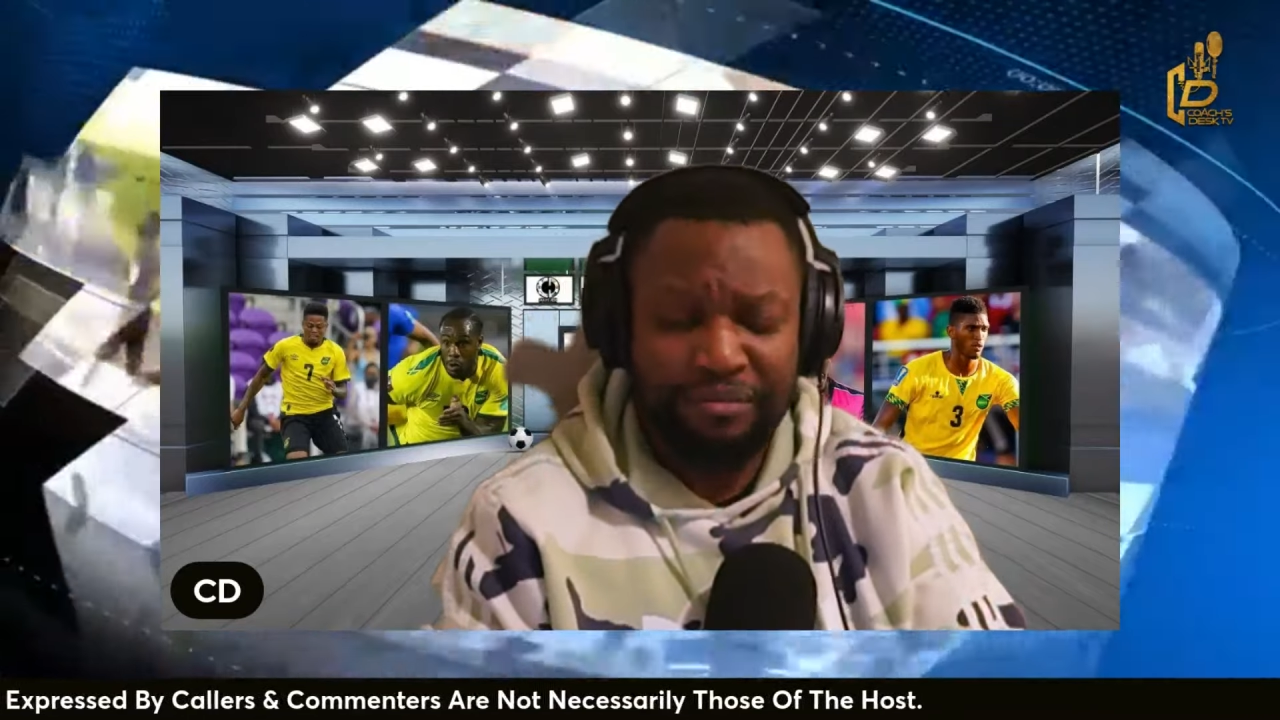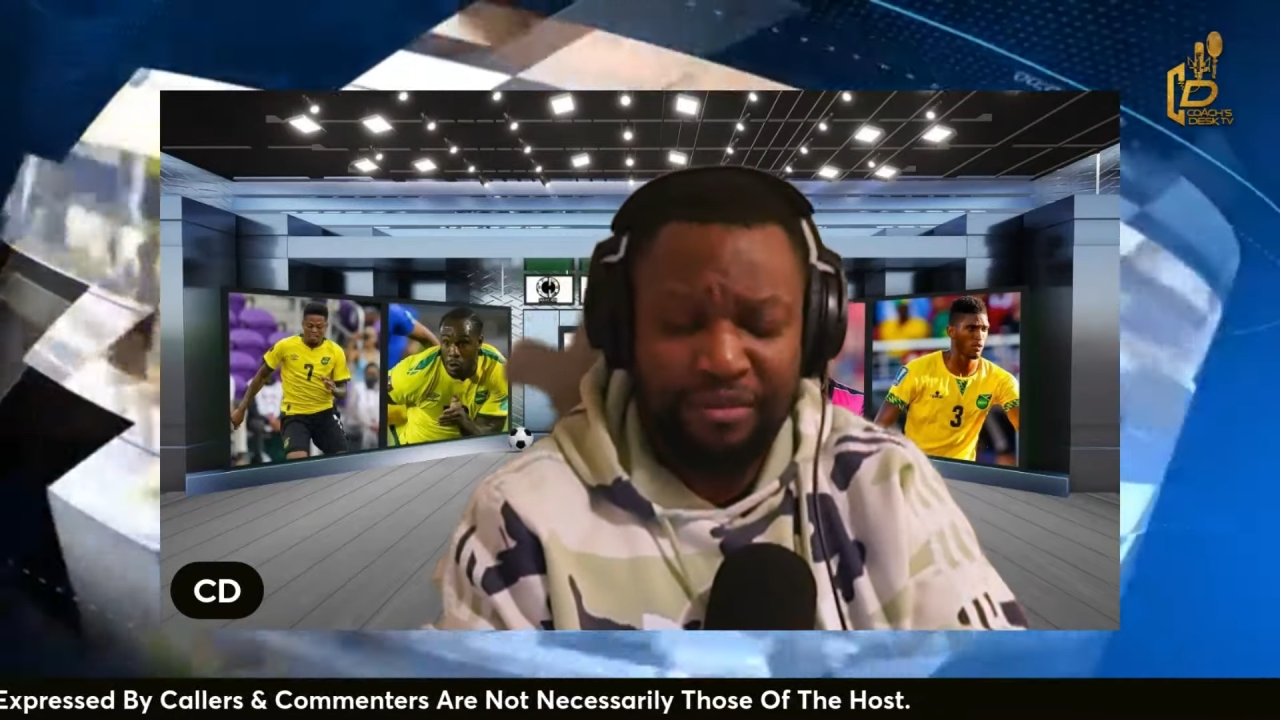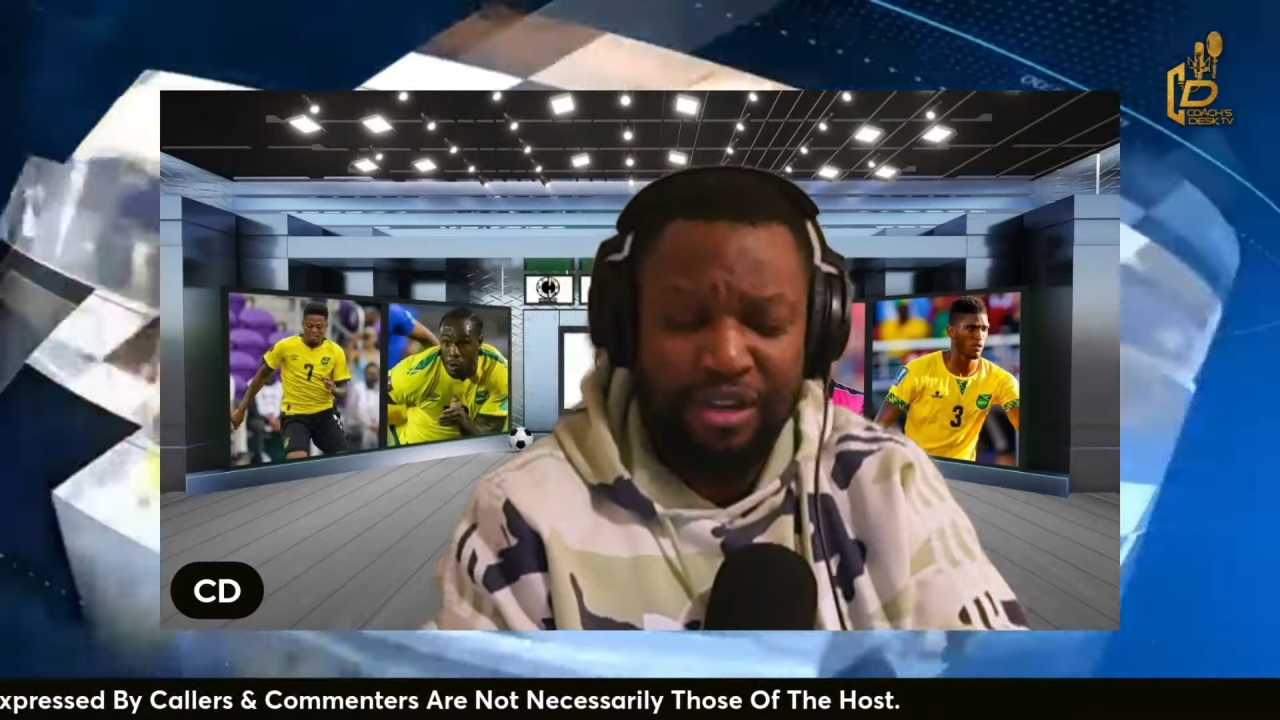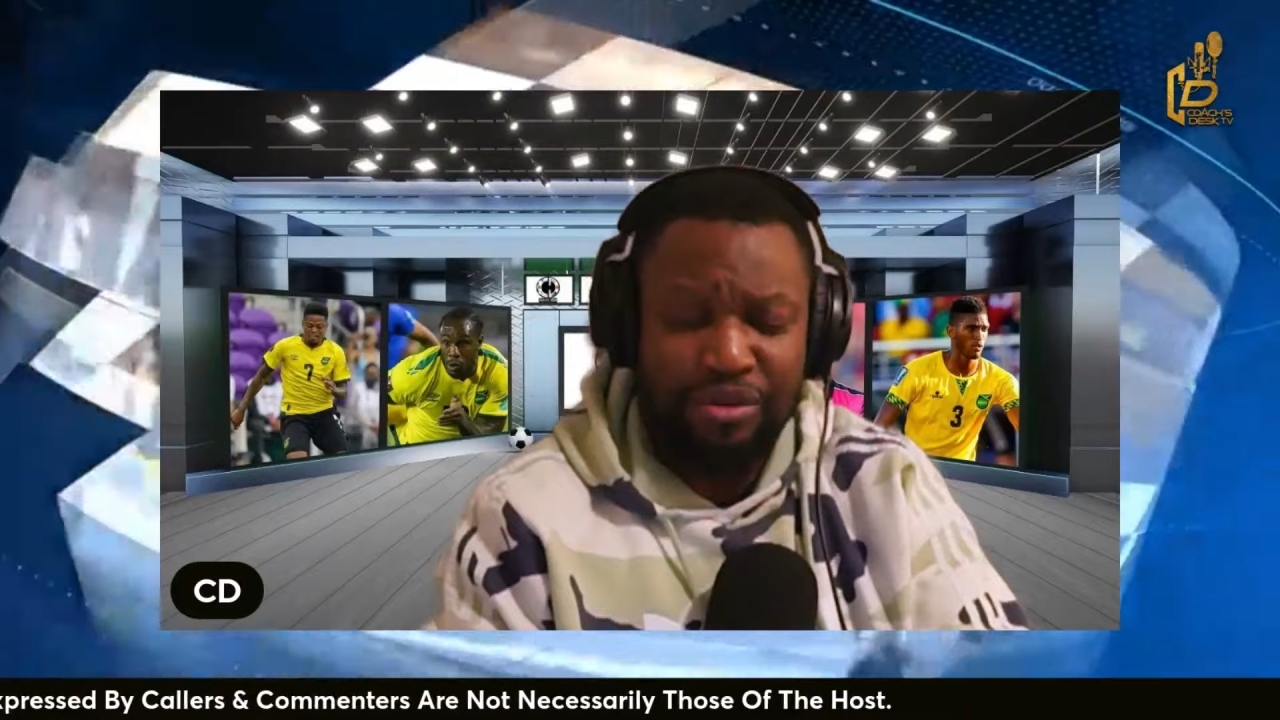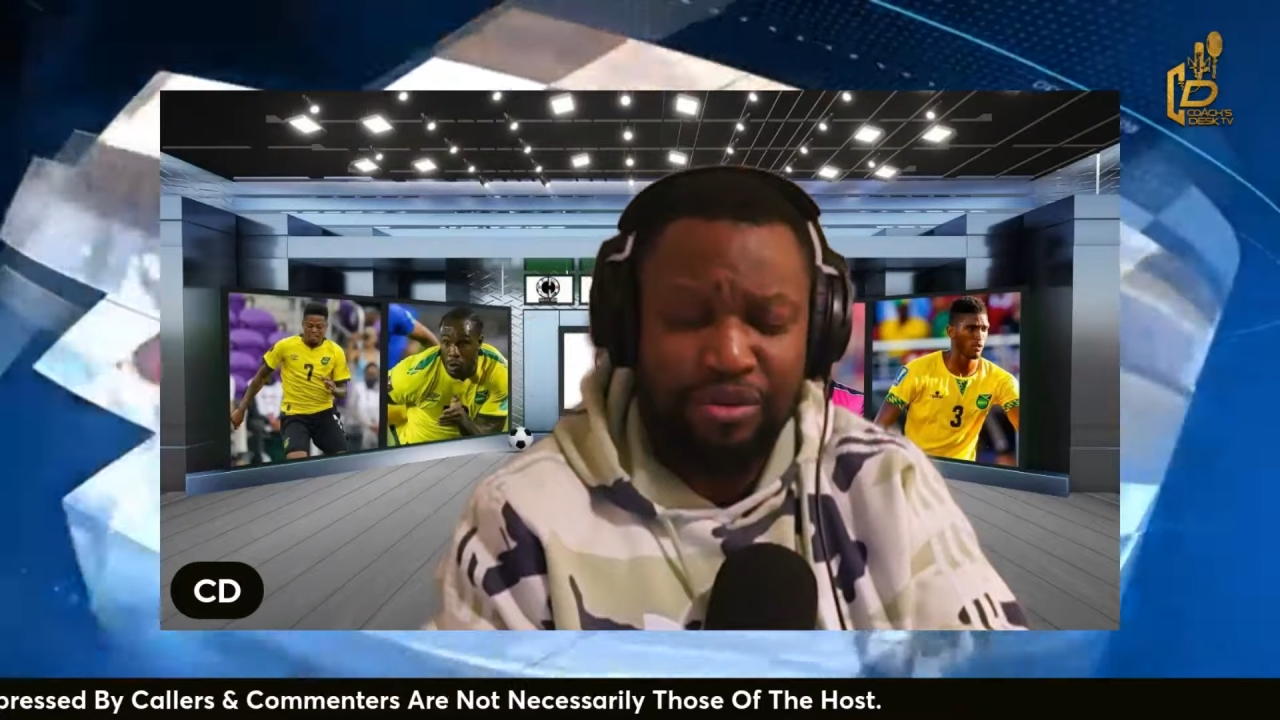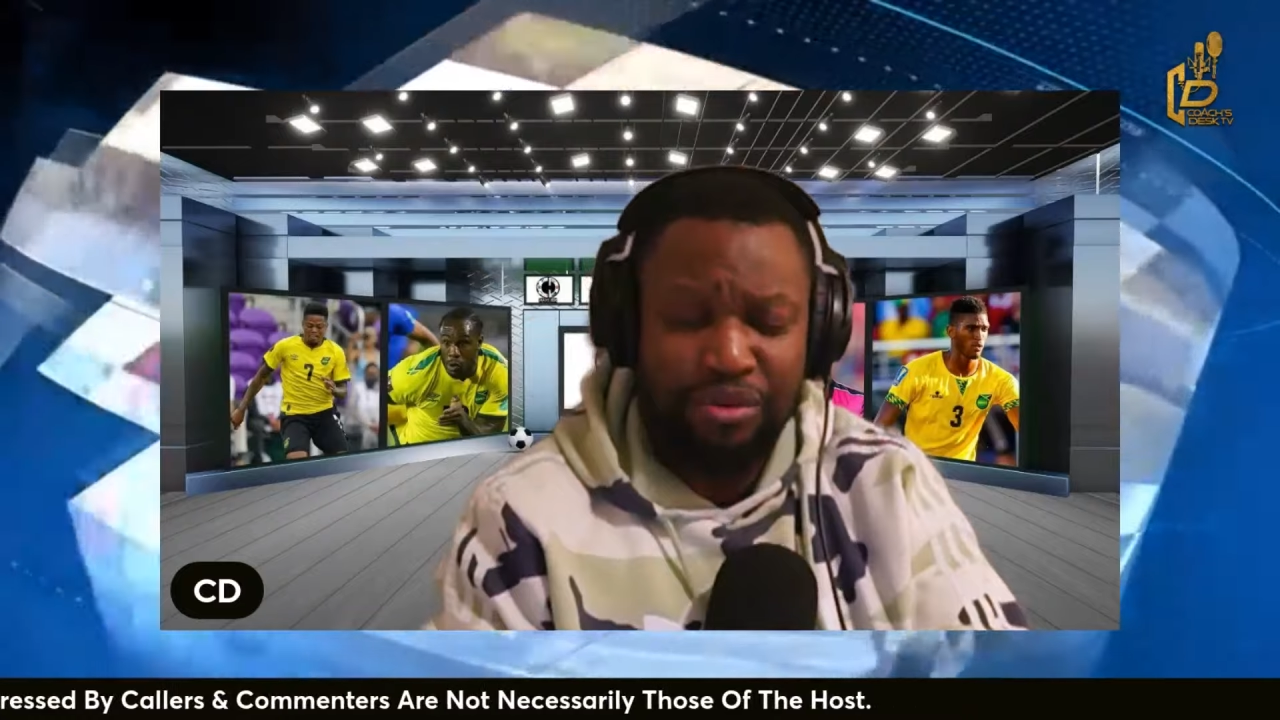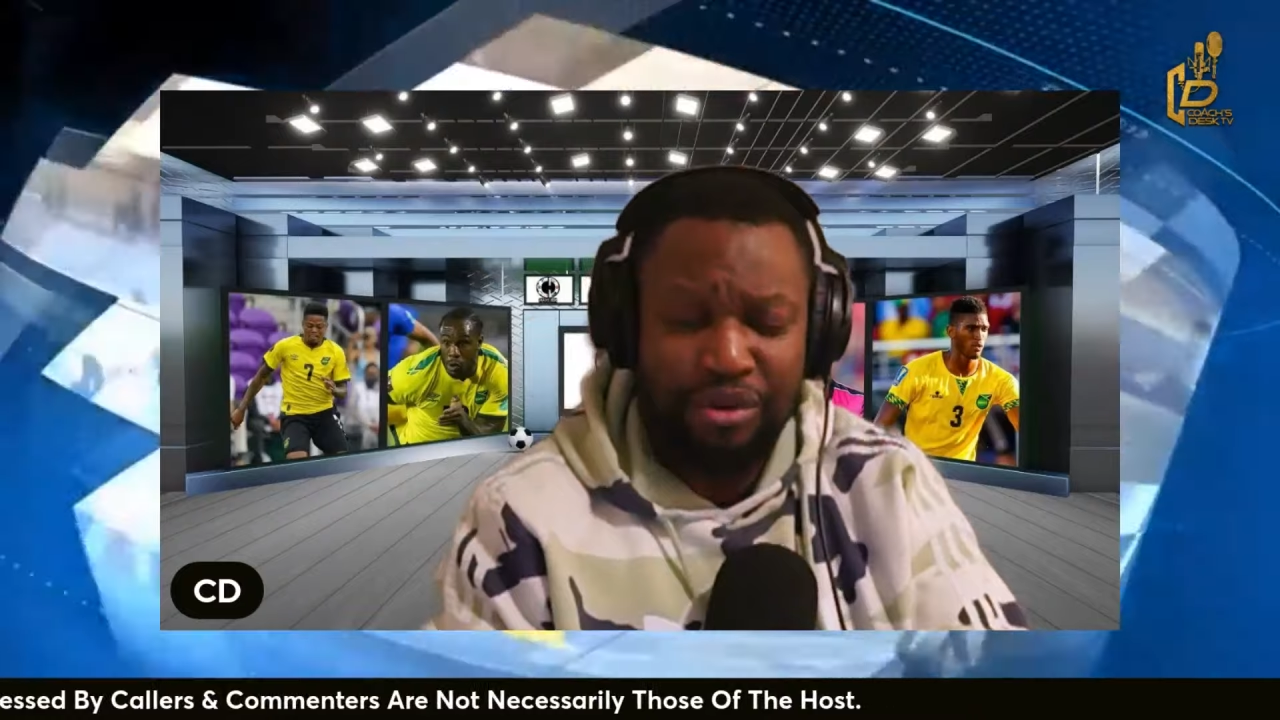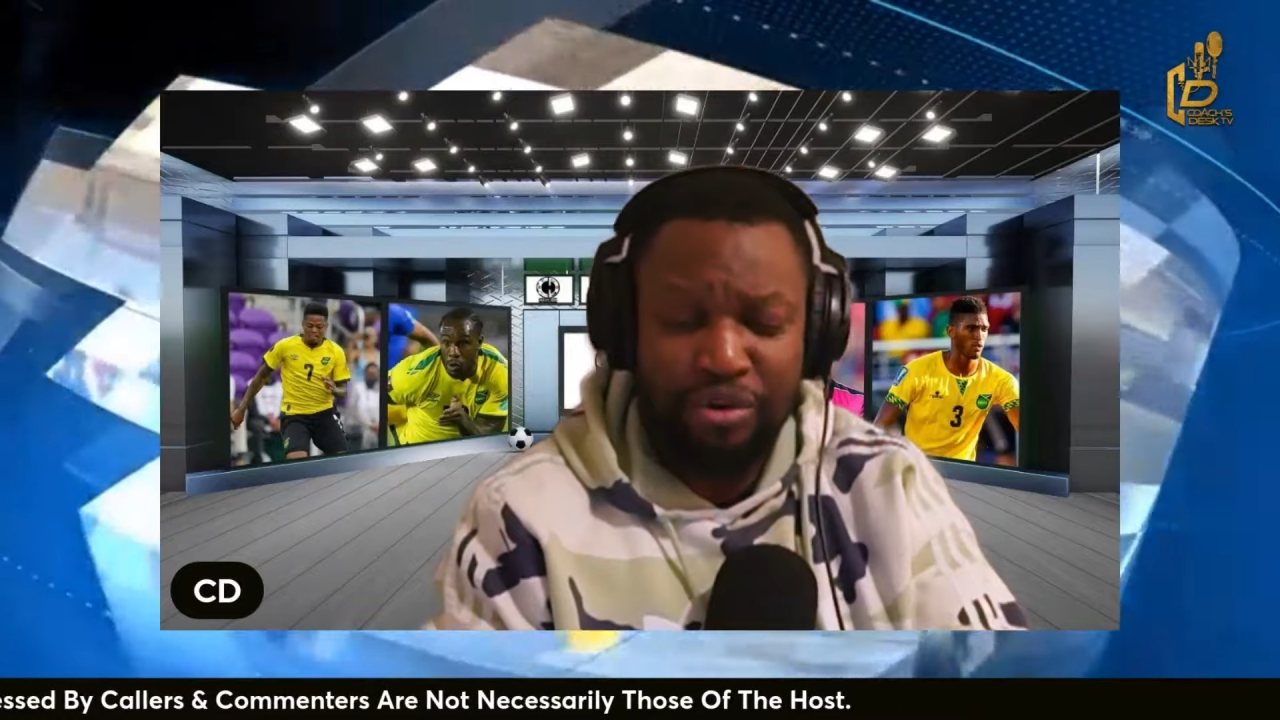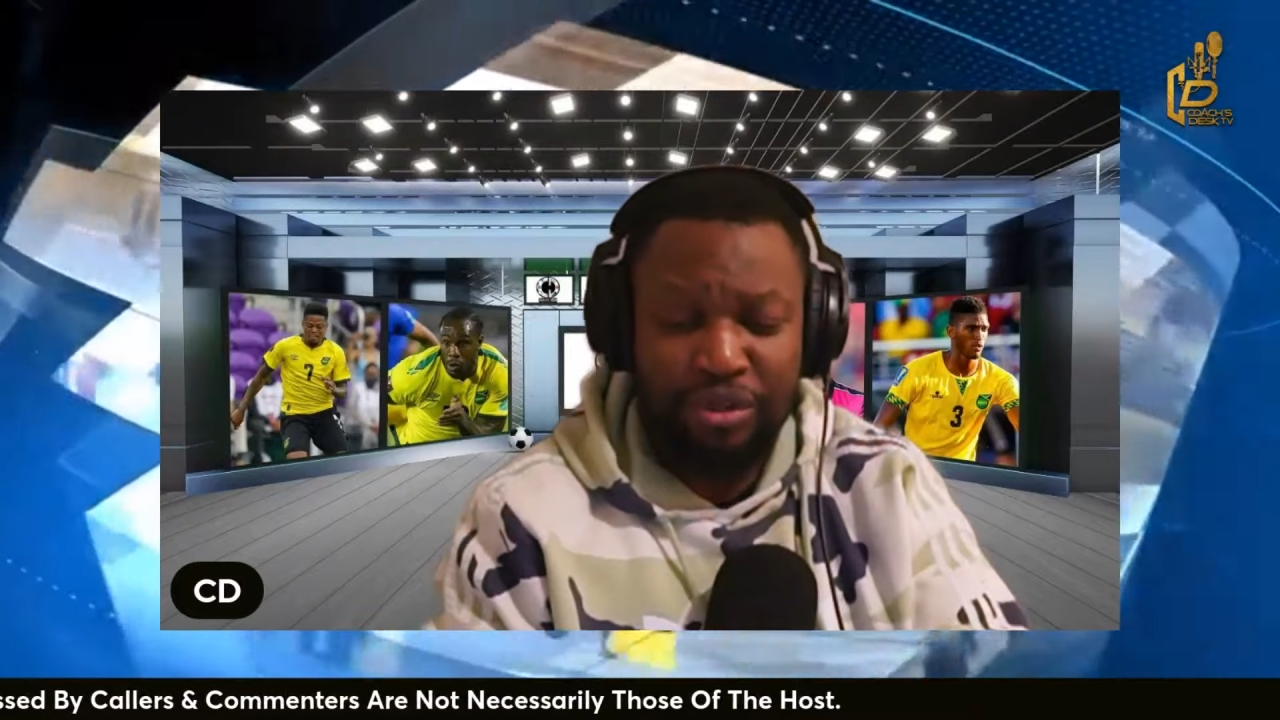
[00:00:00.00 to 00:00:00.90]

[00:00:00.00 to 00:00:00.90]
I don't know how